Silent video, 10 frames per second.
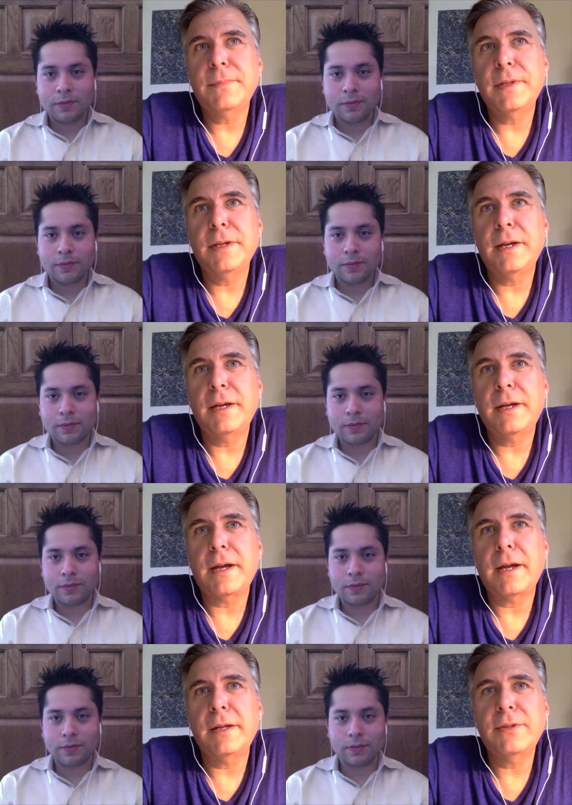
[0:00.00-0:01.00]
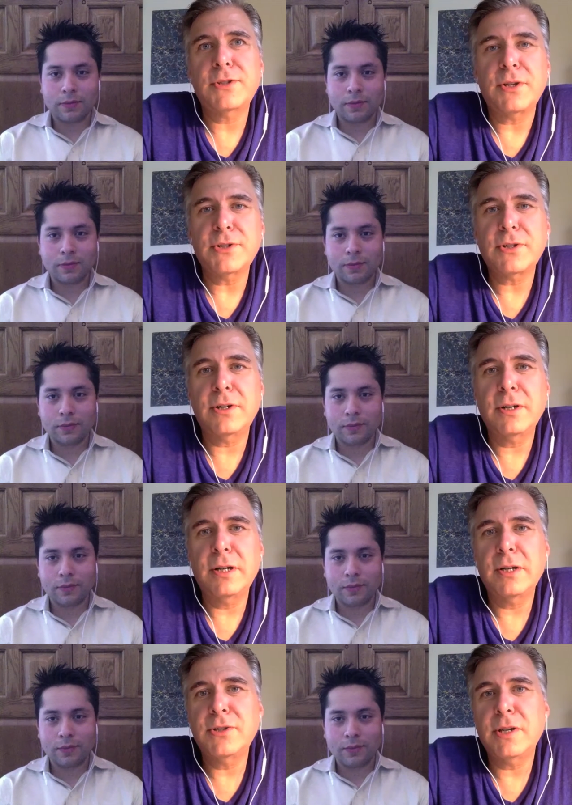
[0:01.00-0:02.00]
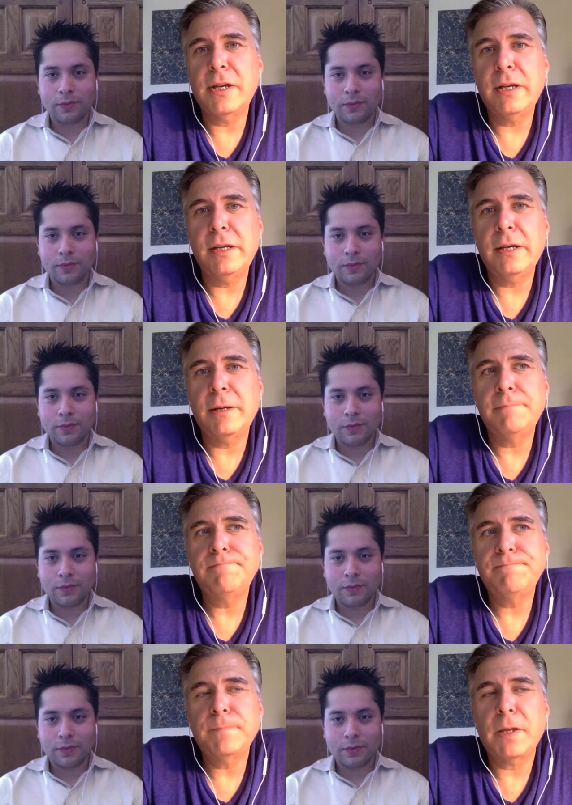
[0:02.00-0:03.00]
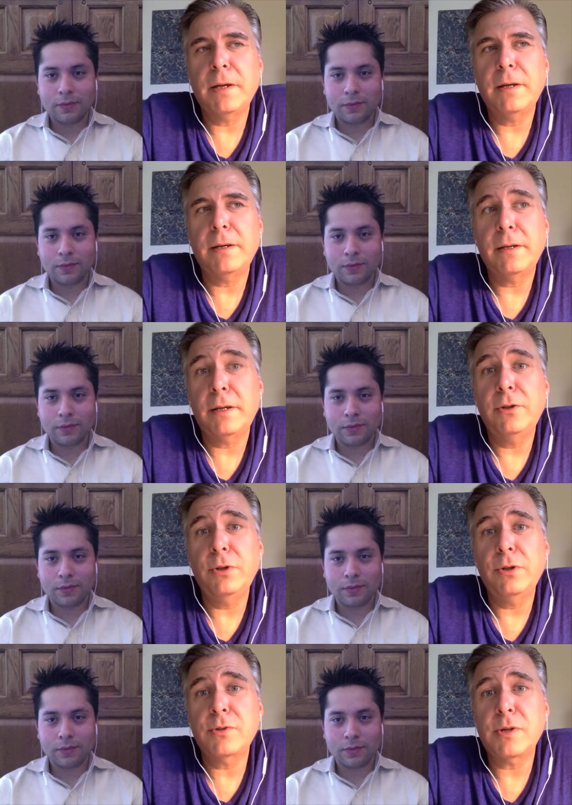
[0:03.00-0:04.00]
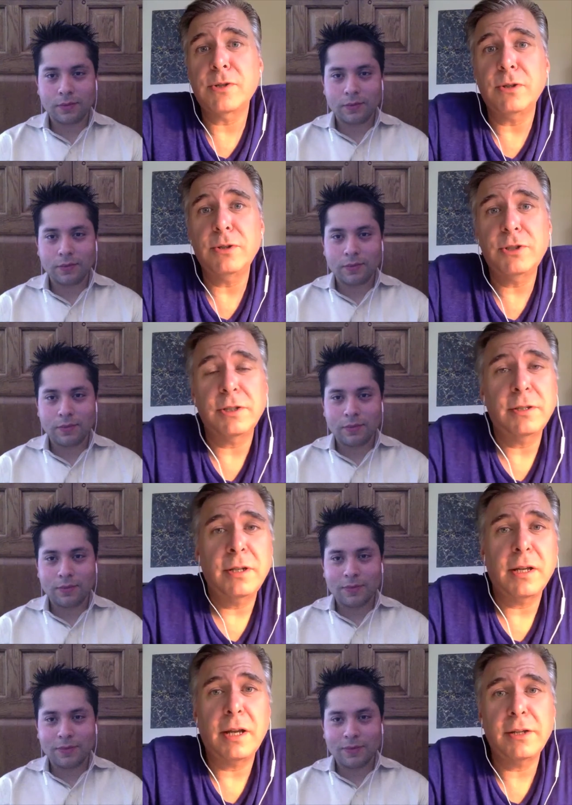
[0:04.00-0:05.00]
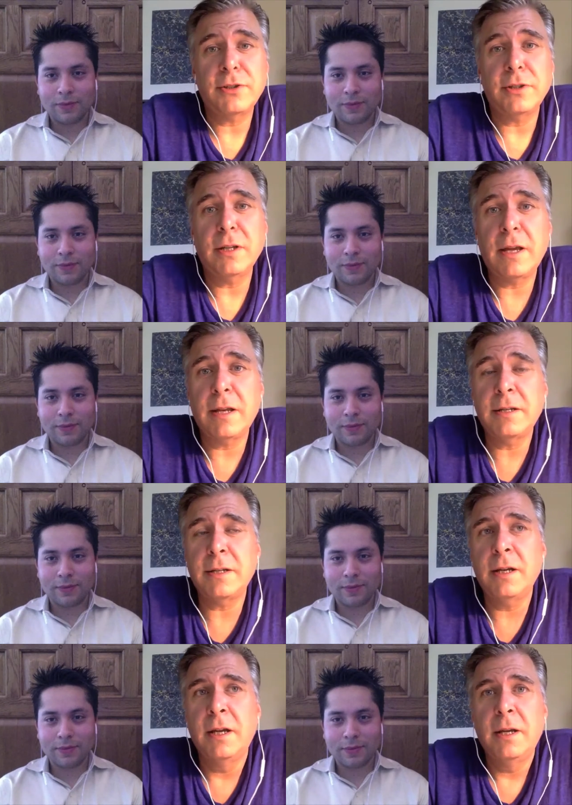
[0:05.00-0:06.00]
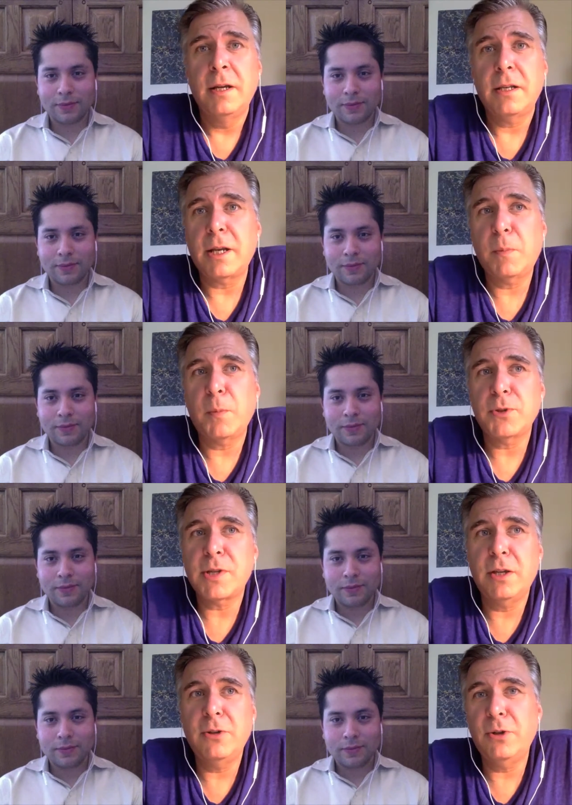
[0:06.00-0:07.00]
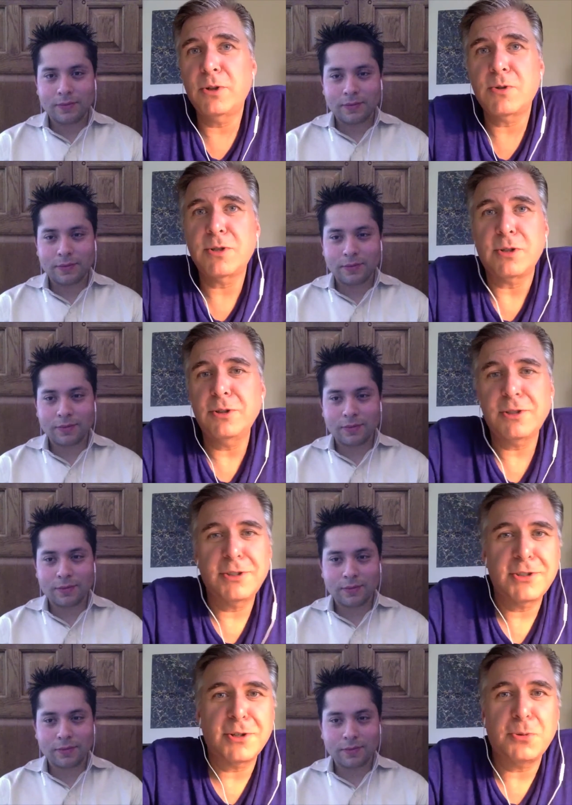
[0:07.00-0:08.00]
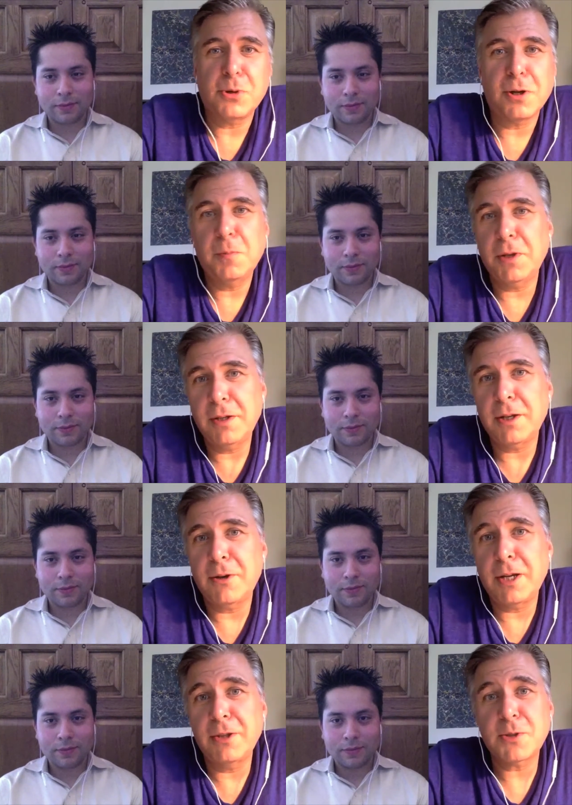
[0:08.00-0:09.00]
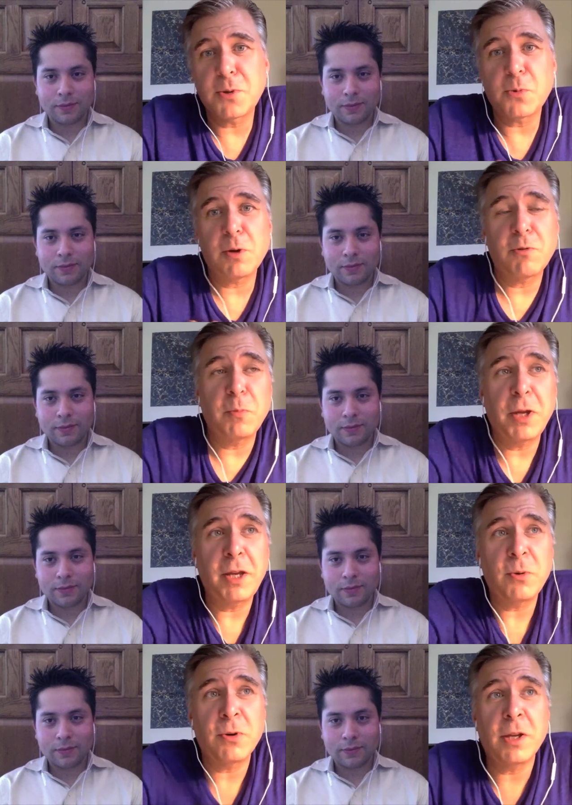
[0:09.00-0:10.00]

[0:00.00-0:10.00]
Speaker 1: uh, I, this all started as a um, uh, a New Year's resolution, actually. And uh, a lot of people say New Year's resolutions don't work, but you know, hey, this one worked for me. And